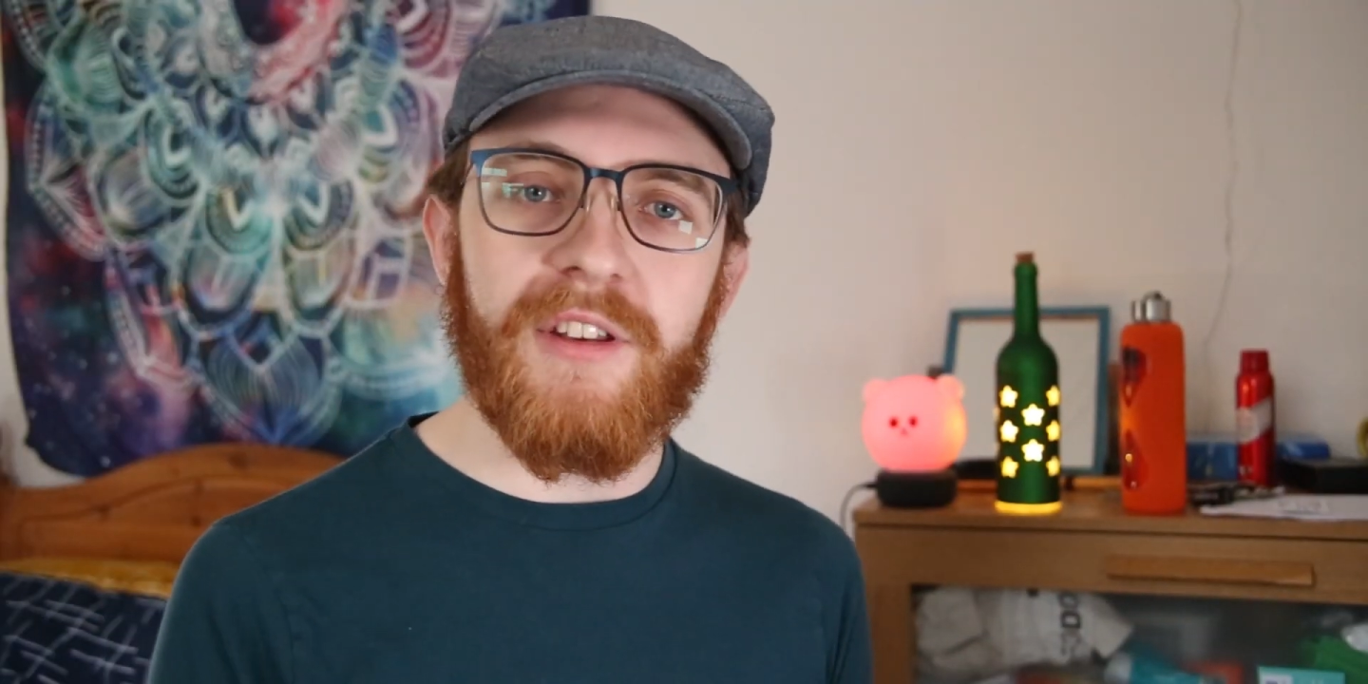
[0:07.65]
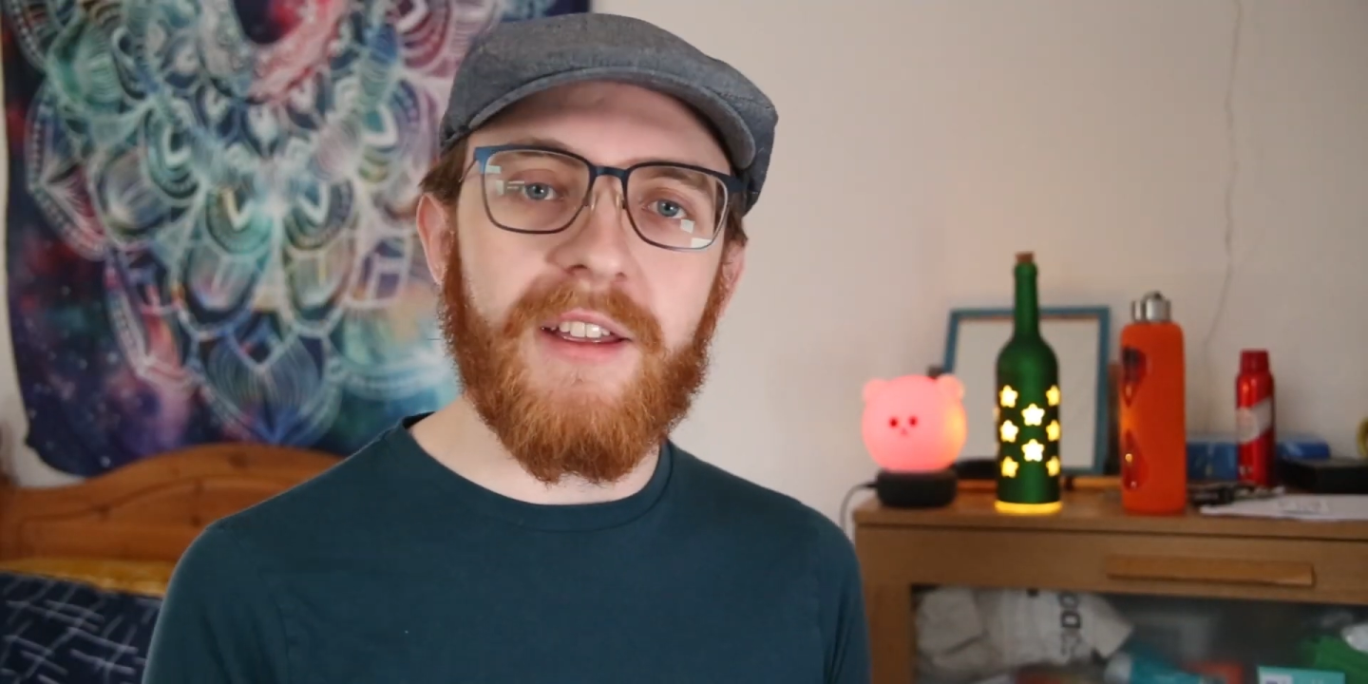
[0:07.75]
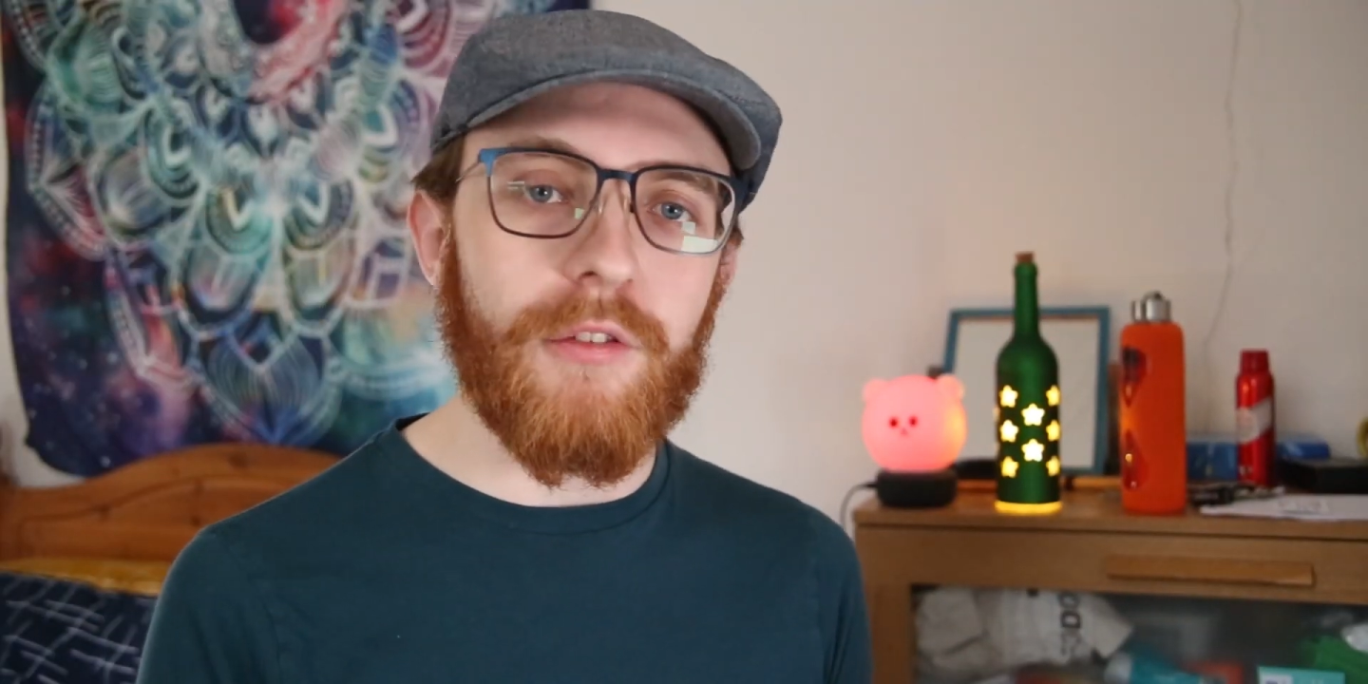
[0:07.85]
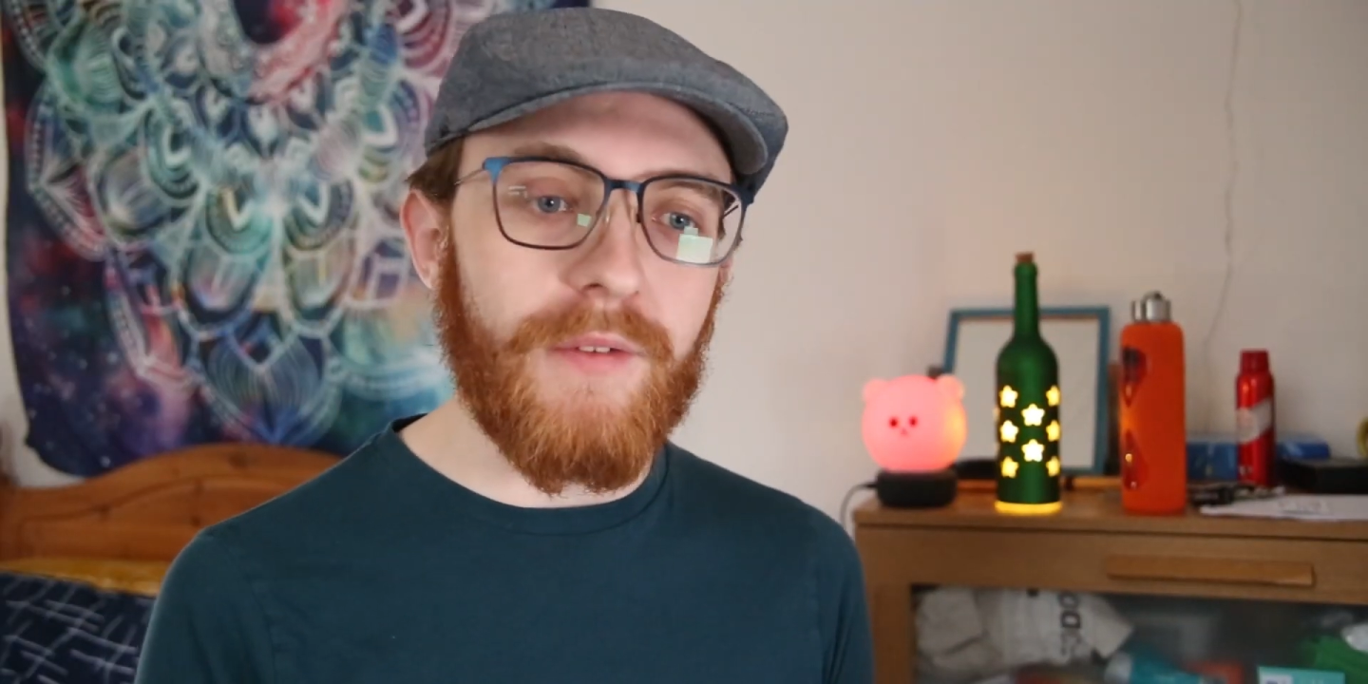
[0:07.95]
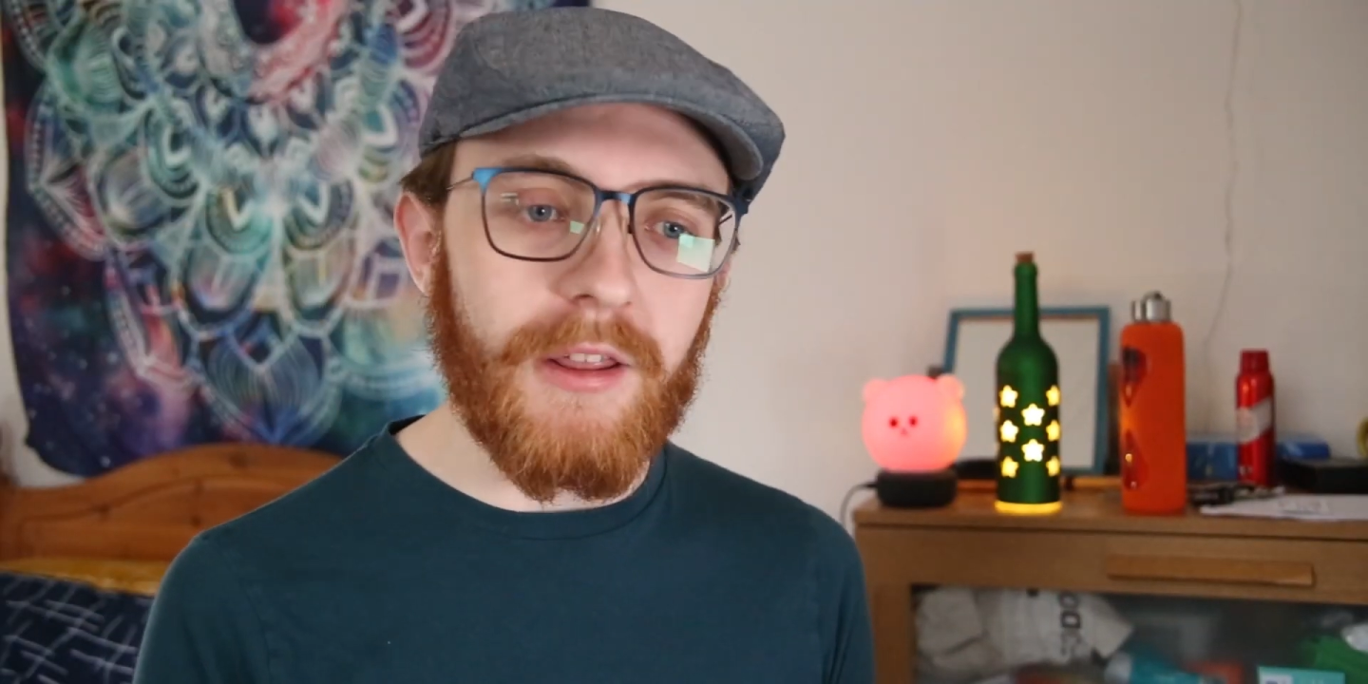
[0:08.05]

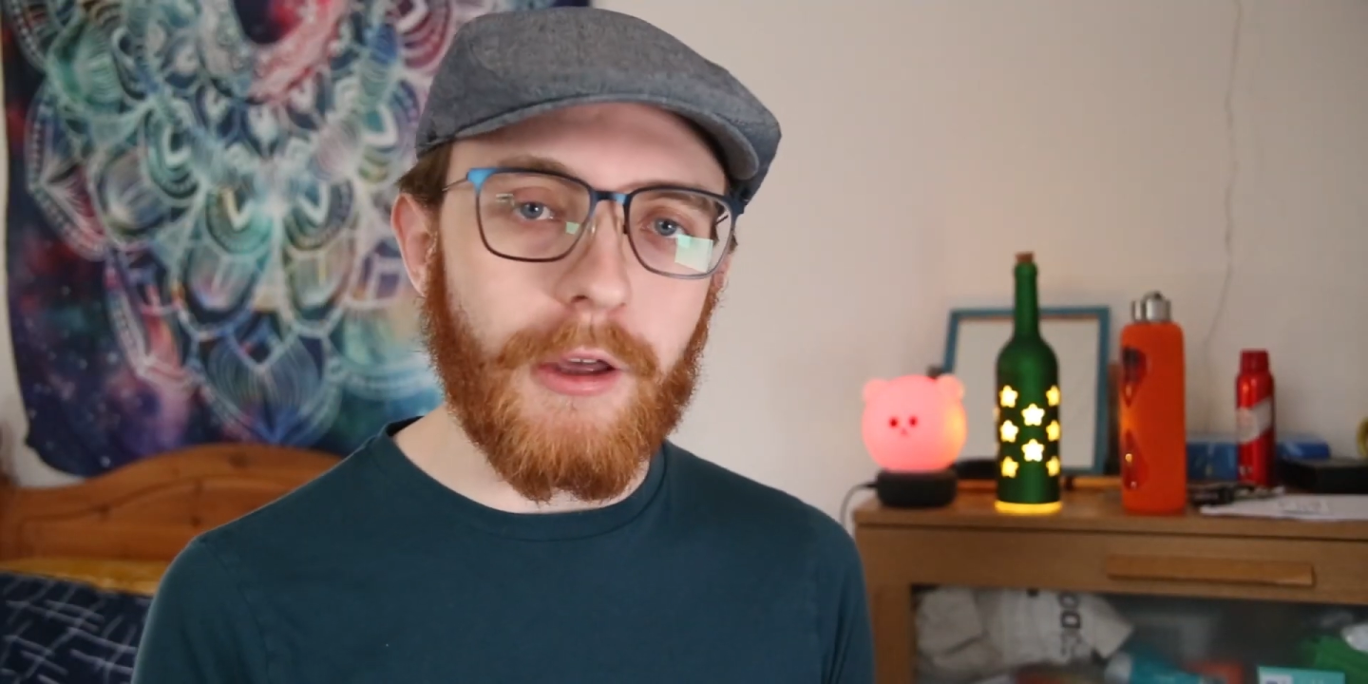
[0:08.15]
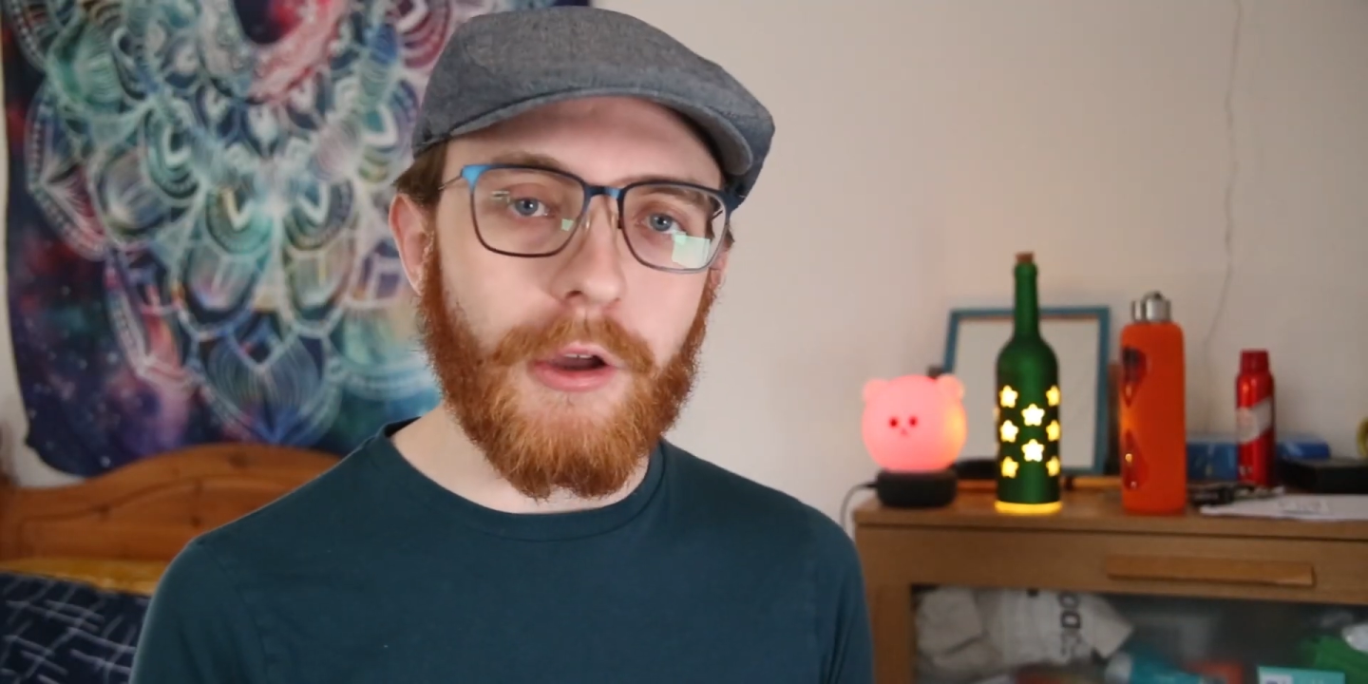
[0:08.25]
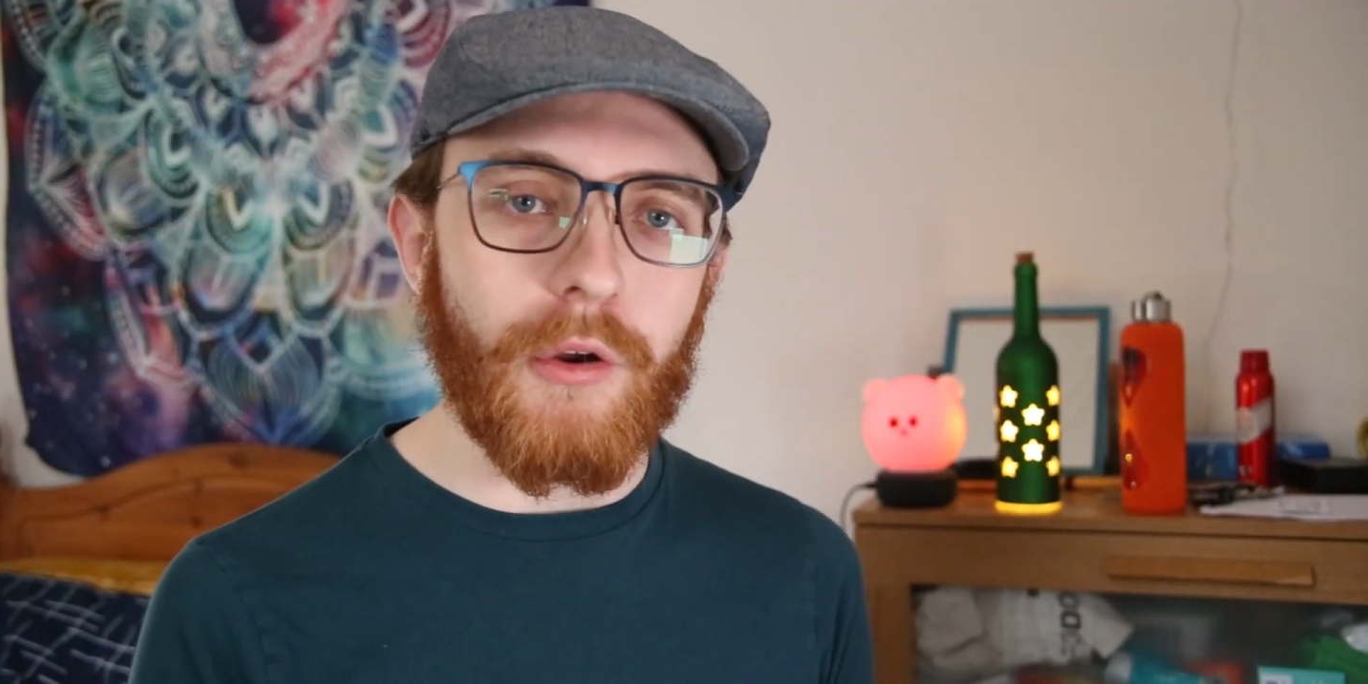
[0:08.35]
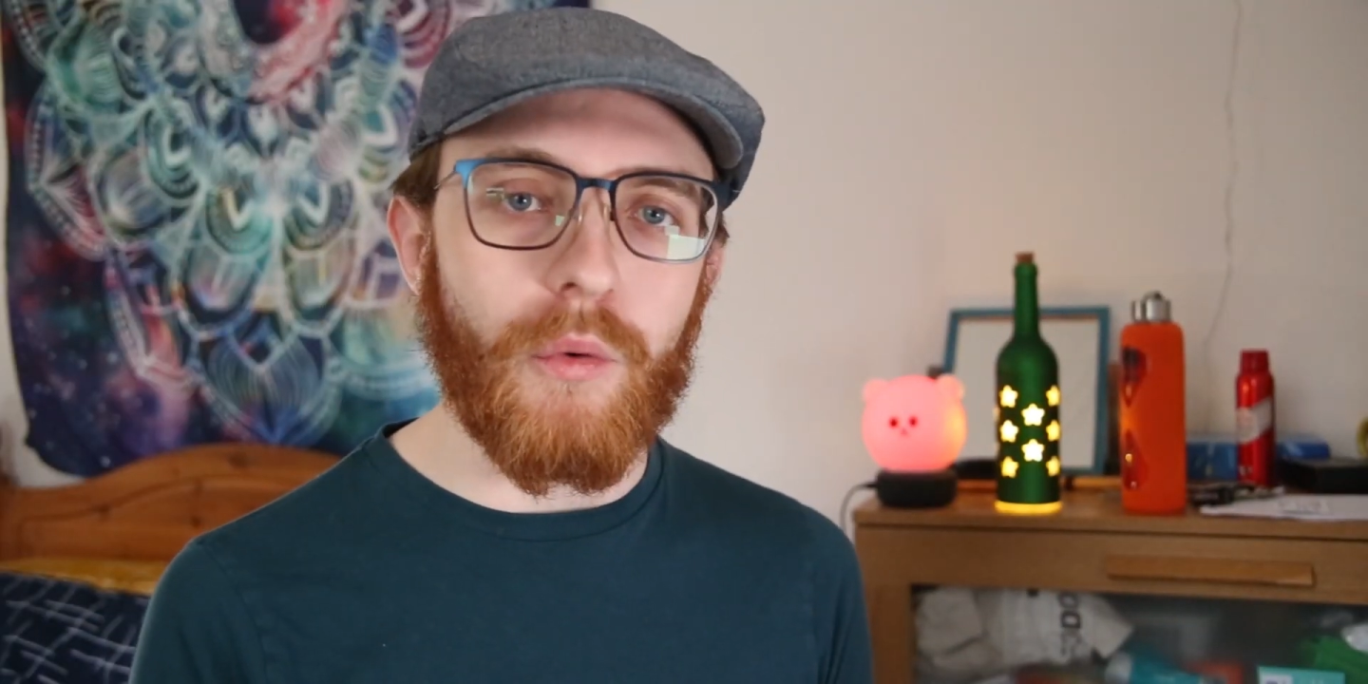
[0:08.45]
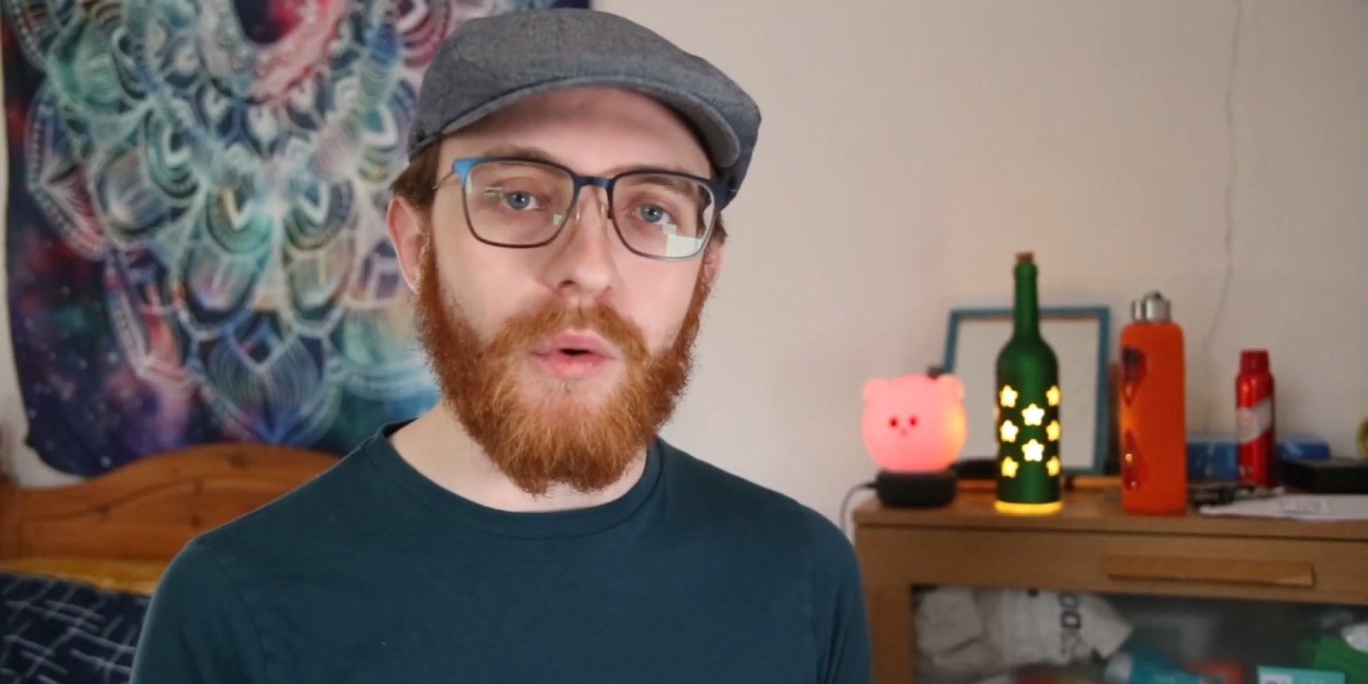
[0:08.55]
today's video.